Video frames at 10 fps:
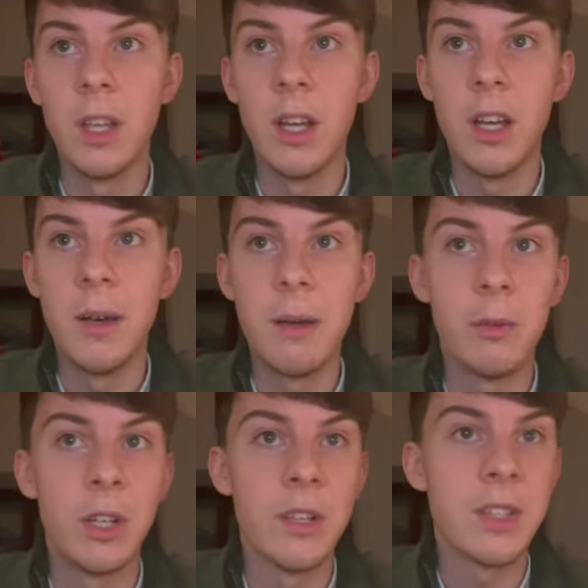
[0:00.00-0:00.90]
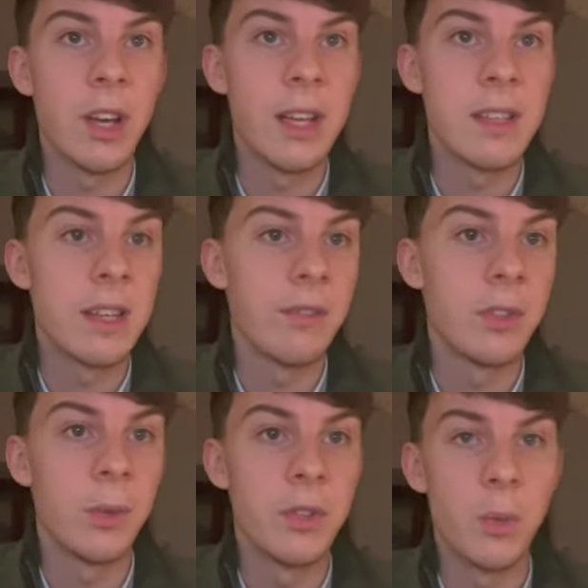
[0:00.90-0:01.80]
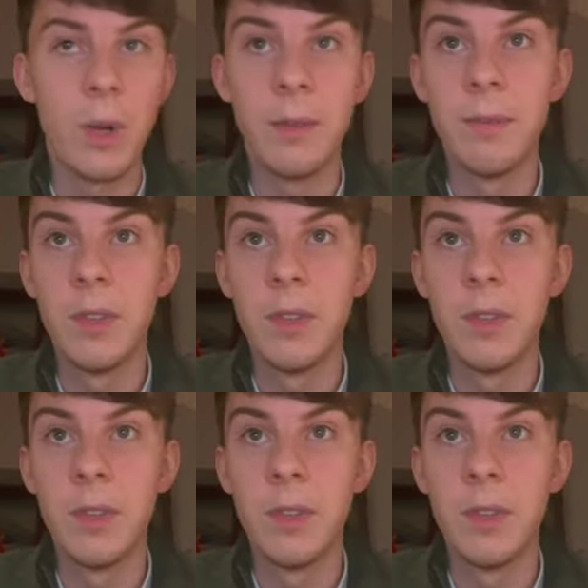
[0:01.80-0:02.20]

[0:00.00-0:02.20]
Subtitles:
Amarillo Sky at 7-1 to win.